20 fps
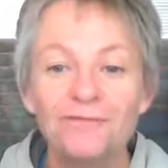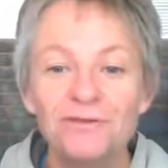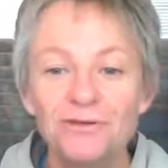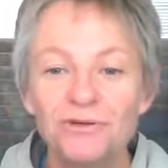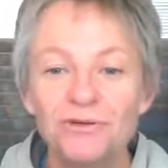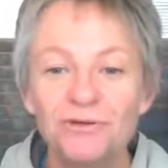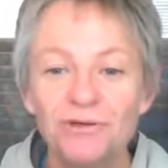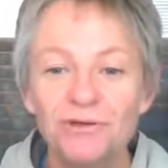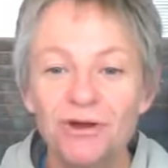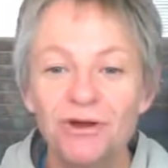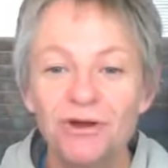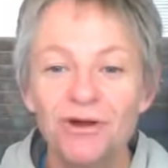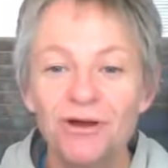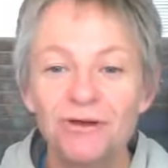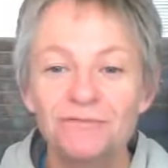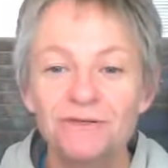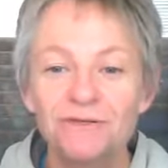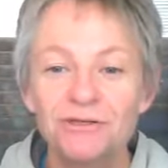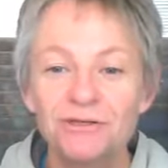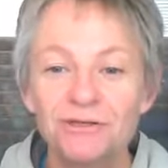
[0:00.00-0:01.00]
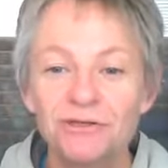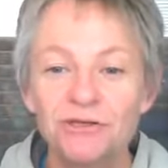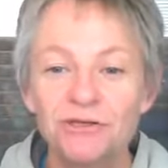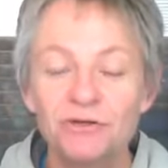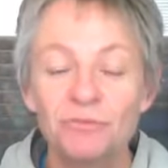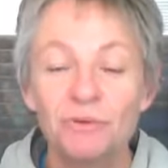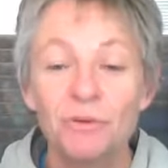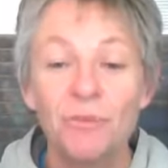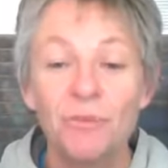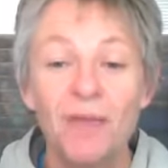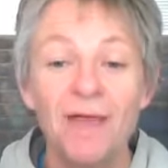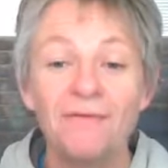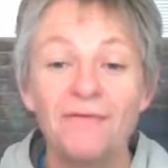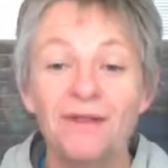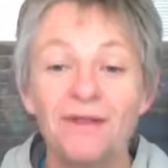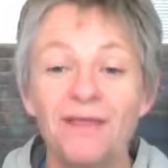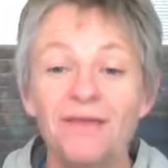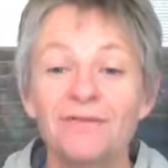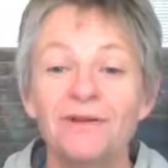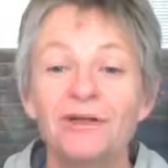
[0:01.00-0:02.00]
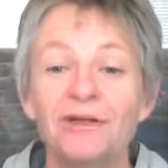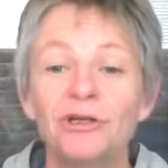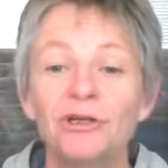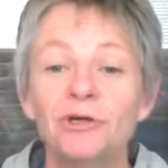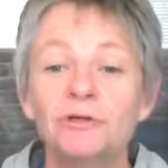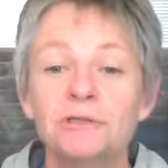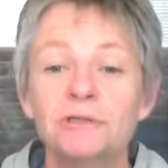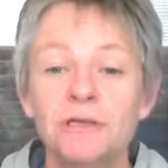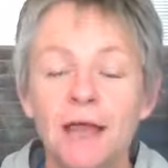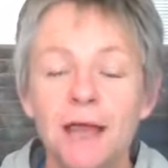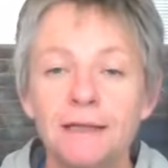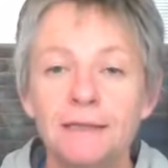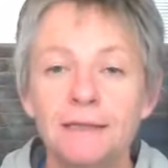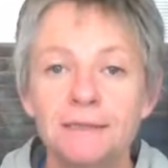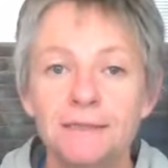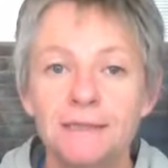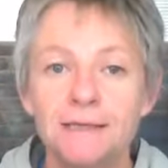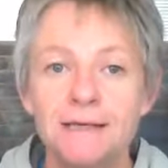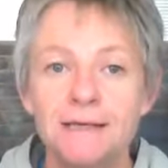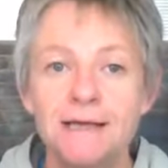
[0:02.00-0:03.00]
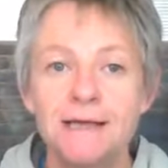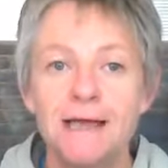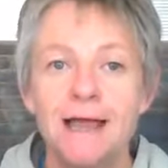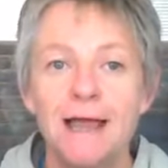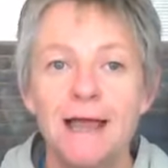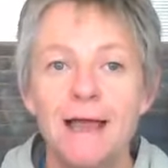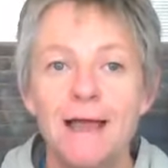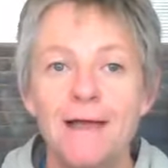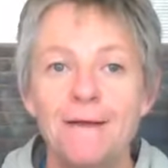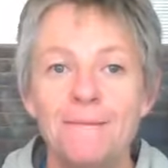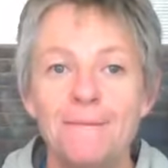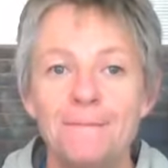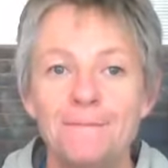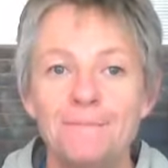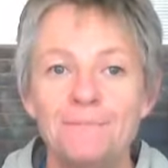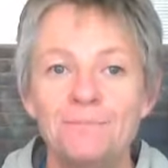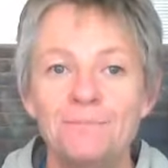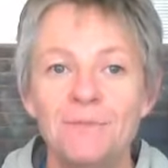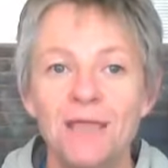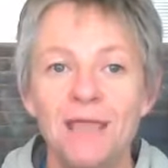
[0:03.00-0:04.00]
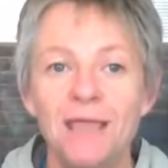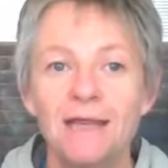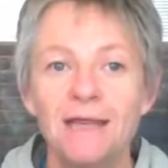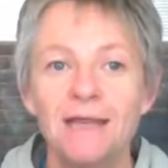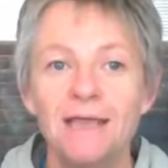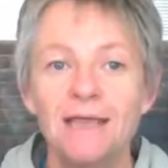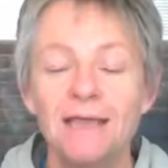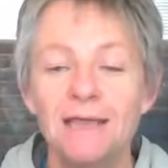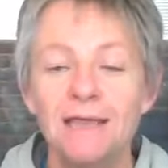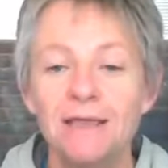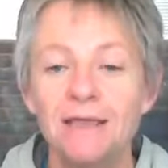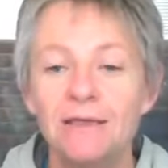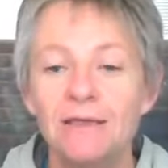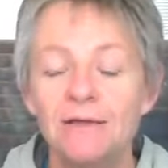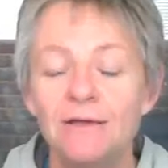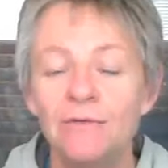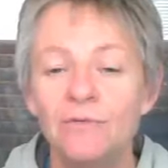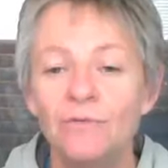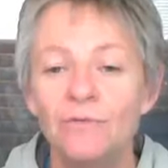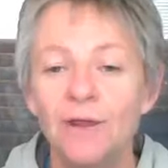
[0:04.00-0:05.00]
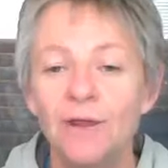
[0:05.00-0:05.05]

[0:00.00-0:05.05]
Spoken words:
after your dog after surgery. We haven't even looked at any